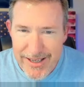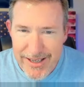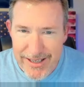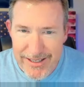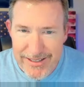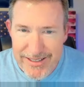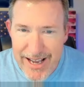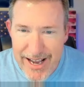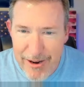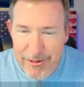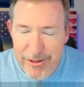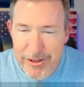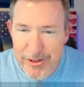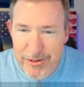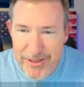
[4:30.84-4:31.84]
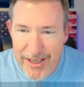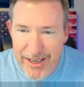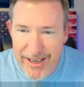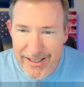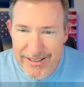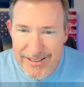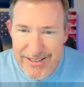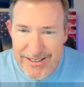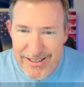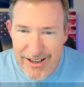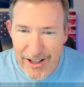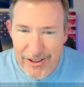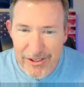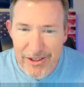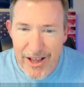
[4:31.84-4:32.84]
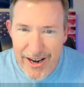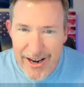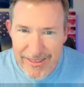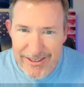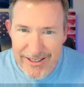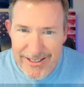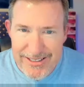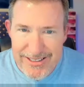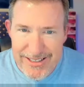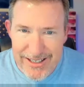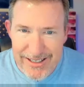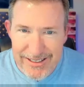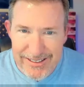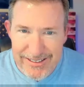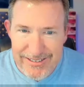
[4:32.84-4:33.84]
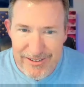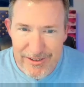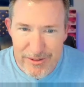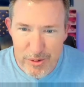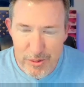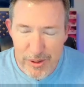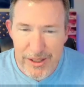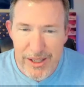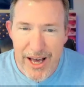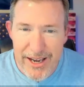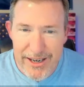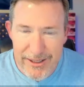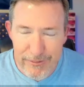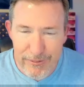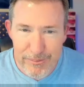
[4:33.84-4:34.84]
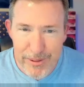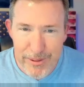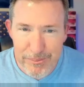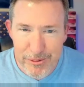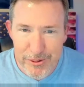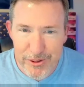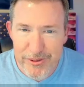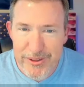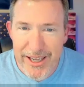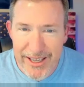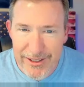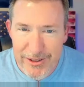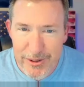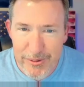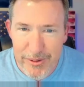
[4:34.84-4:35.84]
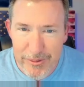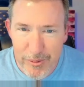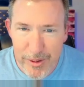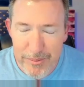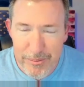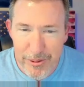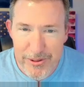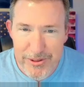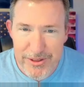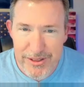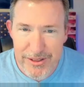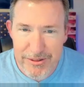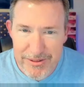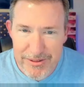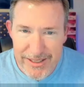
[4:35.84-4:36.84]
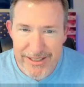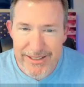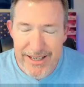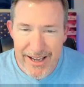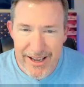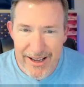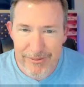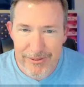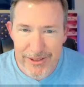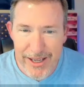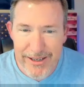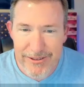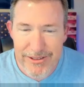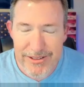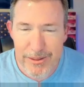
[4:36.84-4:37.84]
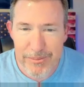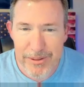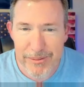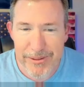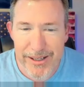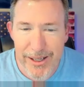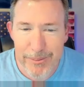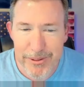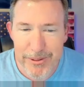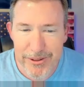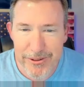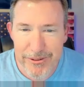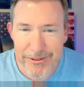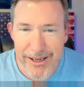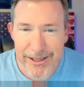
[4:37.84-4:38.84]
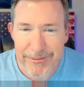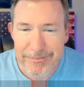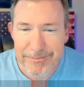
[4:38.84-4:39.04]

It's how do you get a lot of things done through a lot of different people? You can't do it one person. You need to have layers to be able to help you do that.